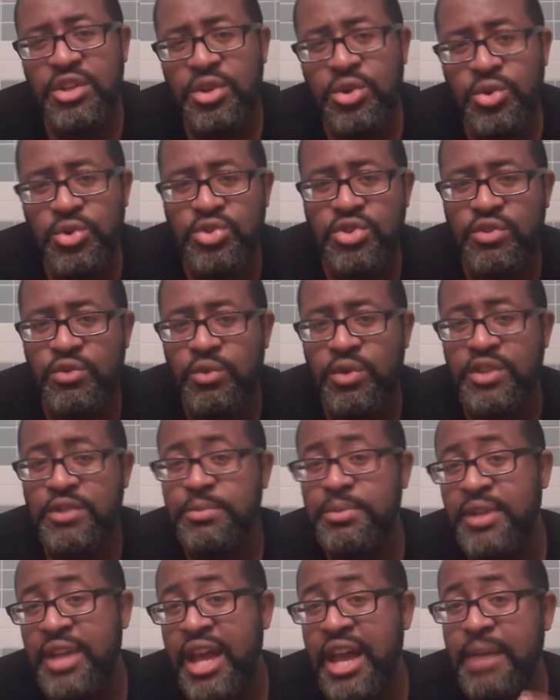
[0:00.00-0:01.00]
news of what's
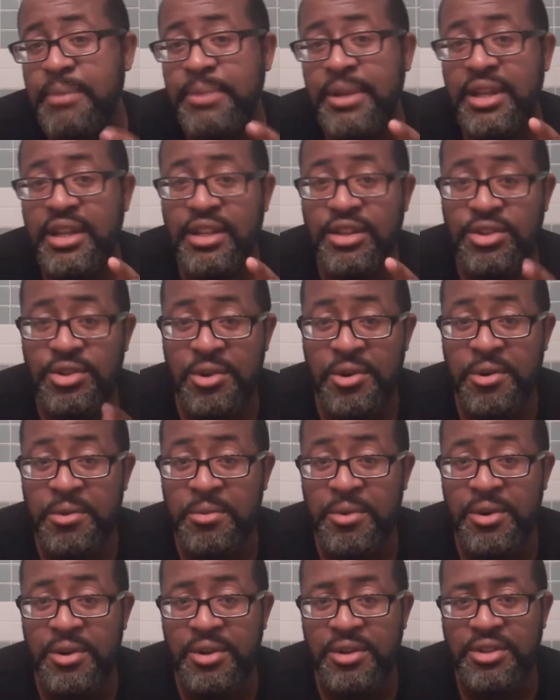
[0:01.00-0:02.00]
been happening in your
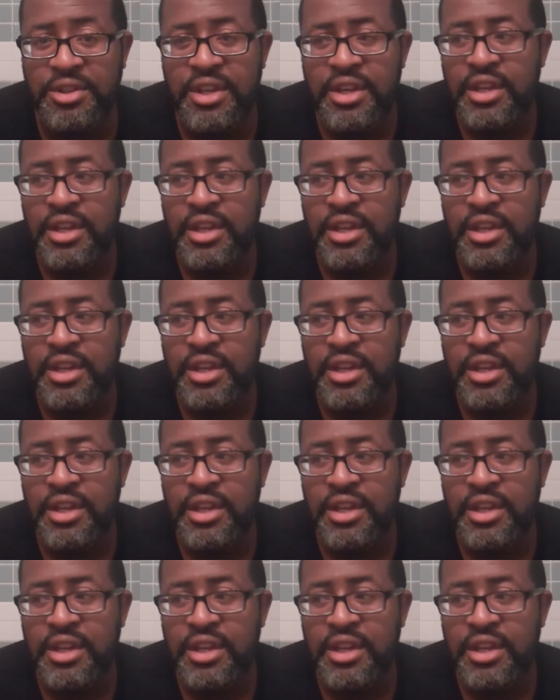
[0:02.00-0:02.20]
world.